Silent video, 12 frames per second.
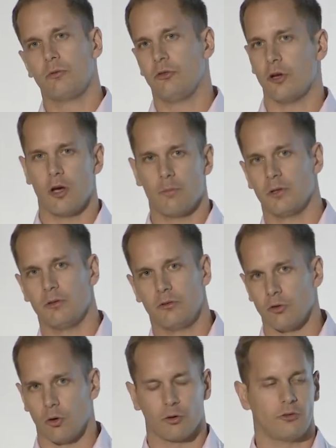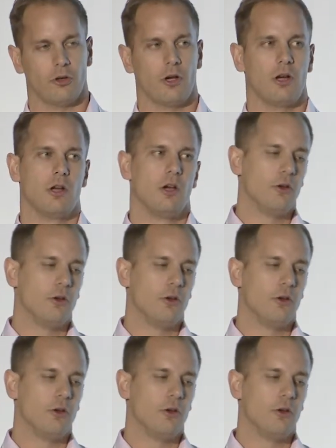German doctor